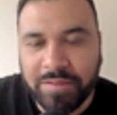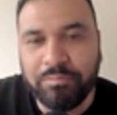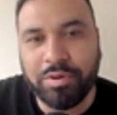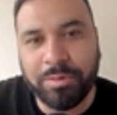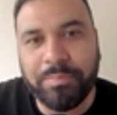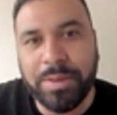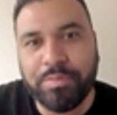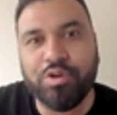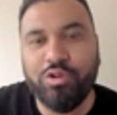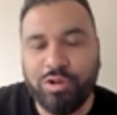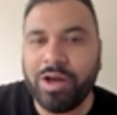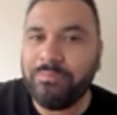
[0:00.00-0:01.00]
but people
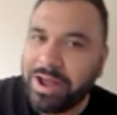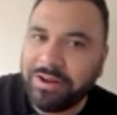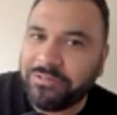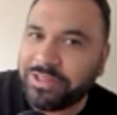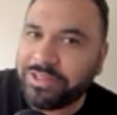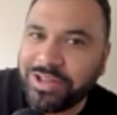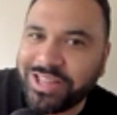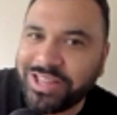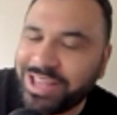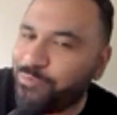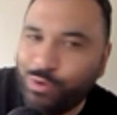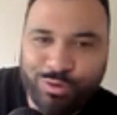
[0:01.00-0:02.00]
who like Bangra,
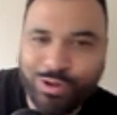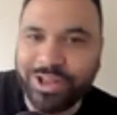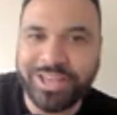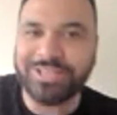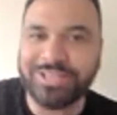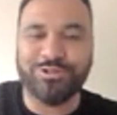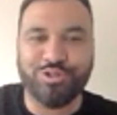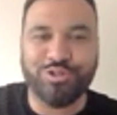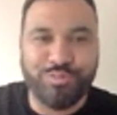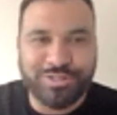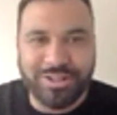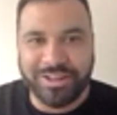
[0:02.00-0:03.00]
they won't like it. So it's
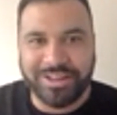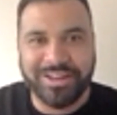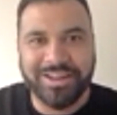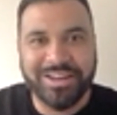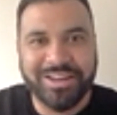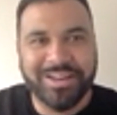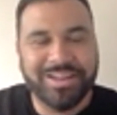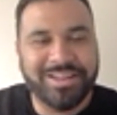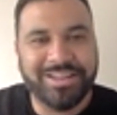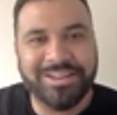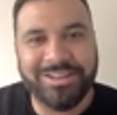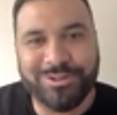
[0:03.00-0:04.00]
almost like
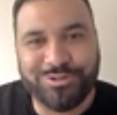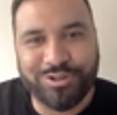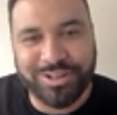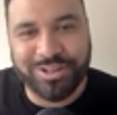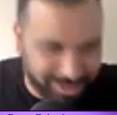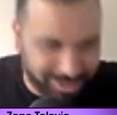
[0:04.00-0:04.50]
you're trying to